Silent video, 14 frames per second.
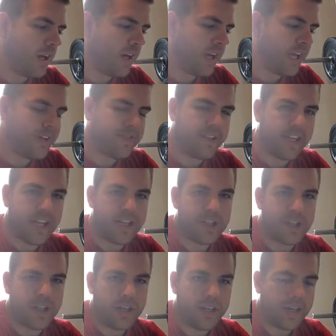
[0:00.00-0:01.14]

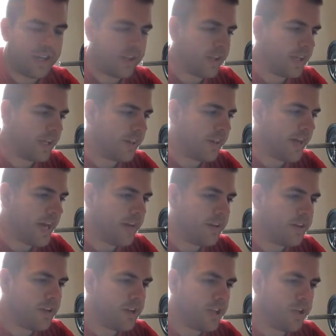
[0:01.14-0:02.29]
aviation, anything like that.
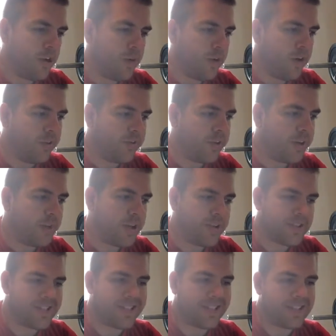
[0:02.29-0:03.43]
A female,
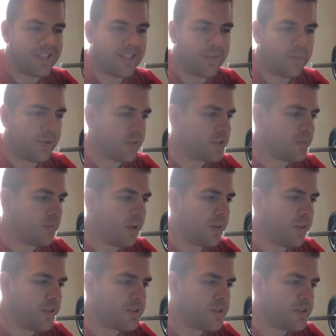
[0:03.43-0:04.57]
it's $16 a month.
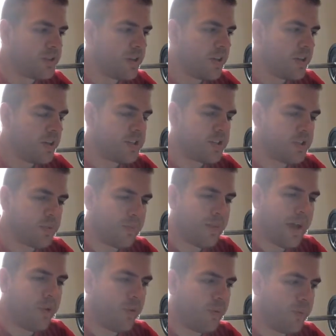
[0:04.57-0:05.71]
This is
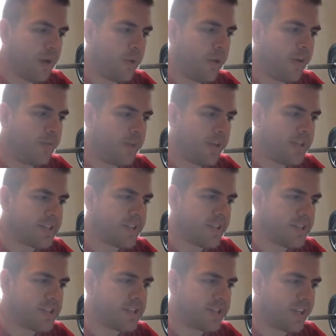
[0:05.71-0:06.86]
about what my wife pays. I think
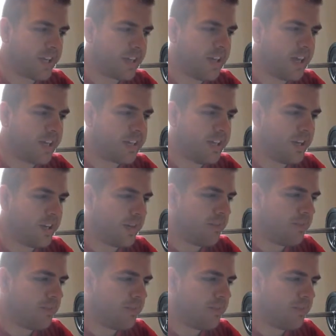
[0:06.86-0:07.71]
she's like locked in at